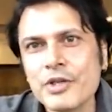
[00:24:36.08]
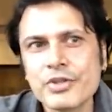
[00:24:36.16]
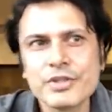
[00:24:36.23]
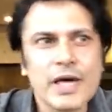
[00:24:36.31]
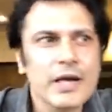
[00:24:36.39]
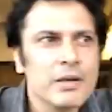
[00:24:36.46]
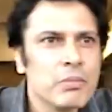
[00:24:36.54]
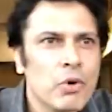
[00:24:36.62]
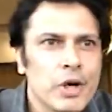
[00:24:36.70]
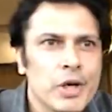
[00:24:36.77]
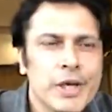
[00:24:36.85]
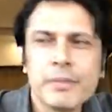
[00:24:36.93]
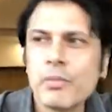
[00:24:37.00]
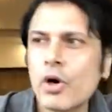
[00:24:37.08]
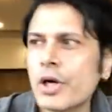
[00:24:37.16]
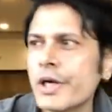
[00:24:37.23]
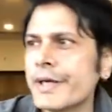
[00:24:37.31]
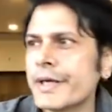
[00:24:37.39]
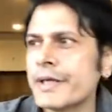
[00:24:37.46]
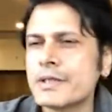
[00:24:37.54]
Started
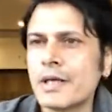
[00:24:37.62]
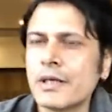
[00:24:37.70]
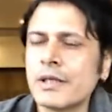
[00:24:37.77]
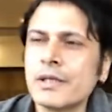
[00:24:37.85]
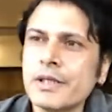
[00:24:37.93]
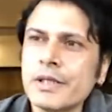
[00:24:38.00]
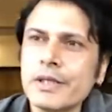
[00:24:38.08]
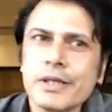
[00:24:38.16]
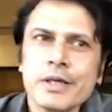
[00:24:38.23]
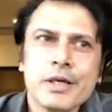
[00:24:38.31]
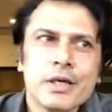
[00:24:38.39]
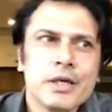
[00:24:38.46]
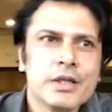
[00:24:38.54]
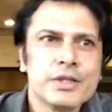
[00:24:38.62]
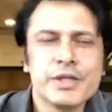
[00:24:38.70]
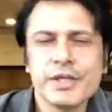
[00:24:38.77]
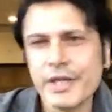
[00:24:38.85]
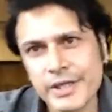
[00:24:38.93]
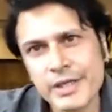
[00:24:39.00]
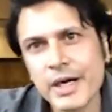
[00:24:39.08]
modeling, and suddenly
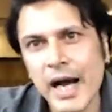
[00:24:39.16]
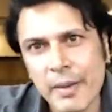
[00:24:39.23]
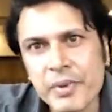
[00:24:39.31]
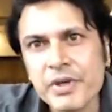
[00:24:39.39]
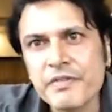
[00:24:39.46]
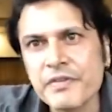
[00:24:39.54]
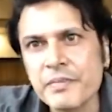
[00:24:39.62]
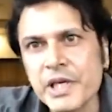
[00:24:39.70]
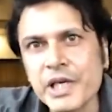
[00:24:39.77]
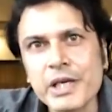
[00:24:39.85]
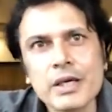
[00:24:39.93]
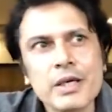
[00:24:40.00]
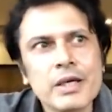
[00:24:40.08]
theater happened for me.